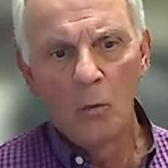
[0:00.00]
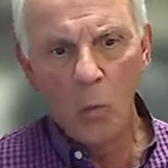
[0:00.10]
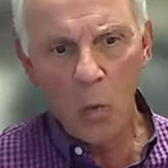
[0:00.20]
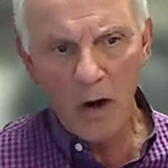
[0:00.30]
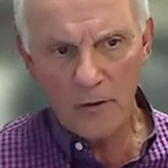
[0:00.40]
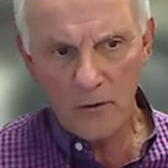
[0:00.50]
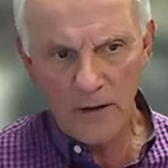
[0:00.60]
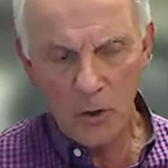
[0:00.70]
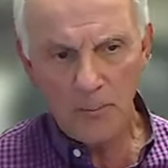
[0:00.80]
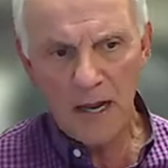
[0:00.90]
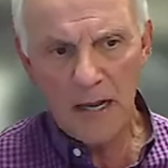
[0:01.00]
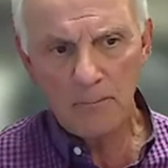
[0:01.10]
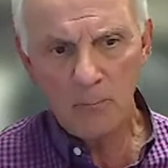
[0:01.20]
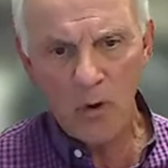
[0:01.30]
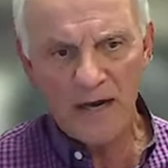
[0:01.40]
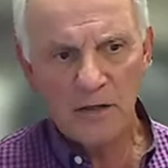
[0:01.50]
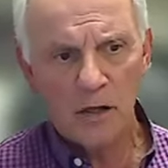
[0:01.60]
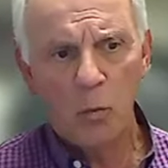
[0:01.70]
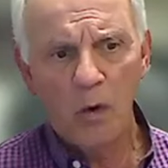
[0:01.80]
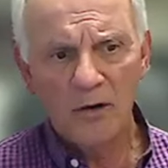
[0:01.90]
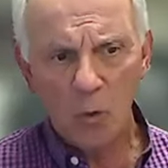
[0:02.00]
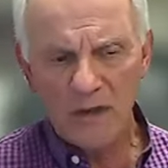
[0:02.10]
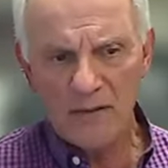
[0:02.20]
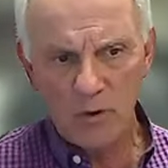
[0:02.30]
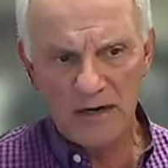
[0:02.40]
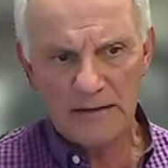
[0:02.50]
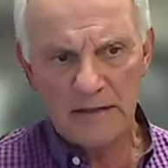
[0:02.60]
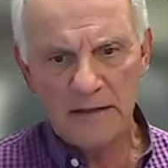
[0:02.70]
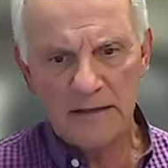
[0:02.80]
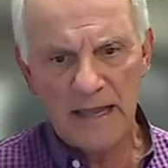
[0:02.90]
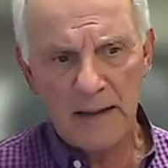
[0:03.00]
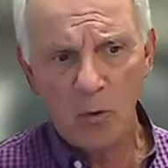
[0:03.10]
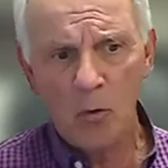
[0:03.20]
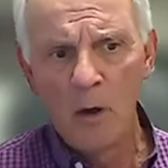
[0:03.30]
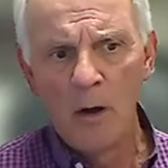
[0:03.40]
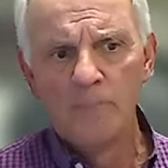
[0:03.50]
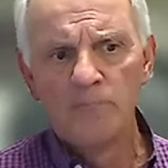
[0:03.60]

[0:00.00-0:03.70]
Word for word: What are their pain points? What do we bring to the table